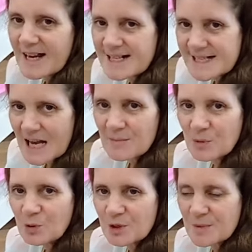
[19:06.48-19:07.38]
And some
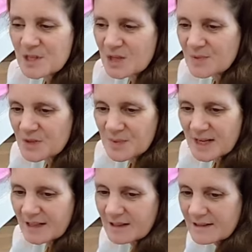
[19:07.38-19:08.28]
ornaments have just
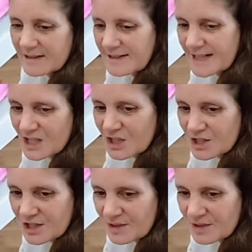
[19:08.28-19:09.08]
been ditched